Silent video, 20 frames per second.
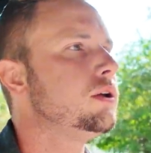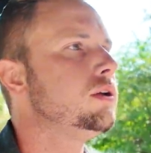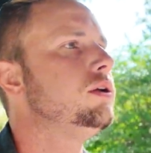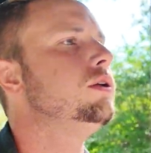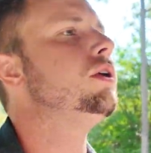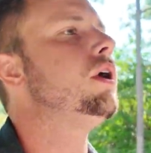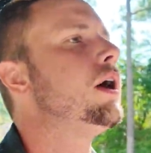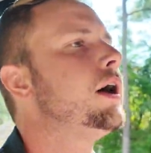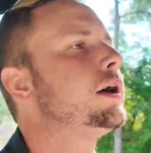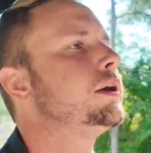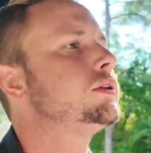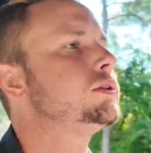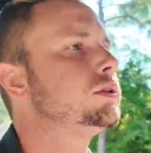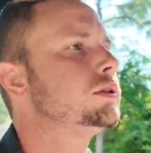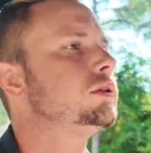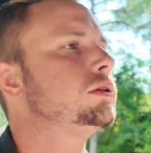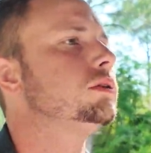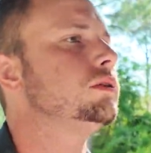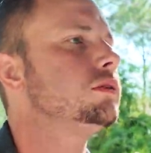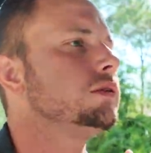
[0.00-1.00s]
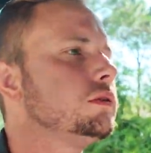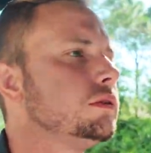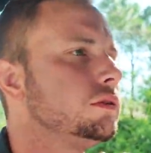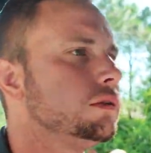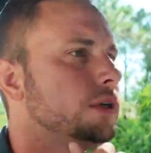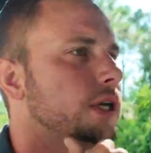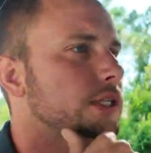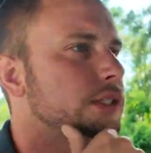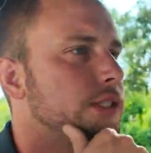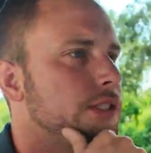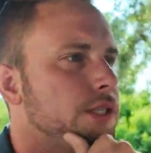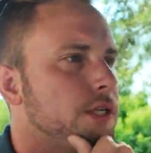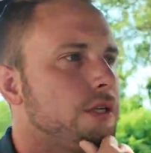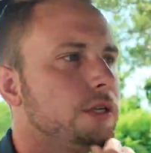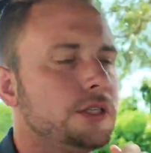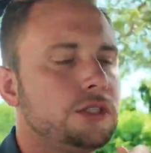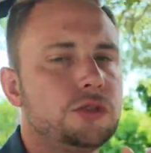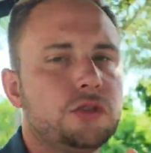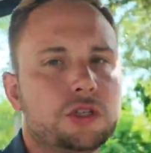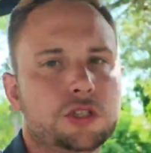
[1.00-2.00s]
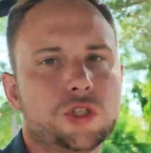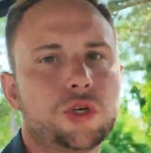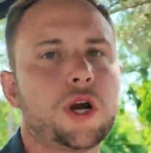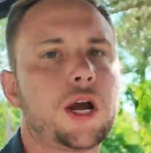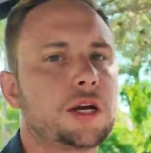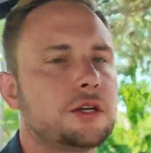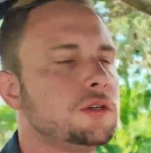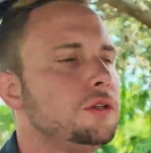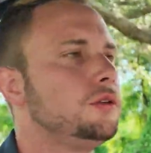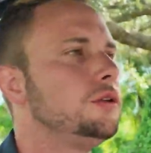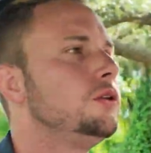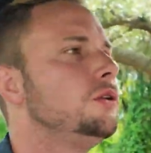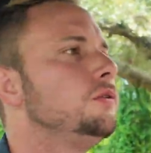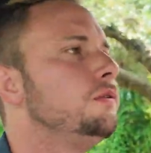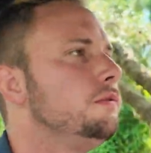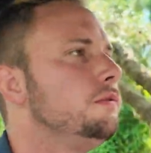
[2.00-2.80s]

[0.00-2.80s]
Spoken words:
not necessarily to attract new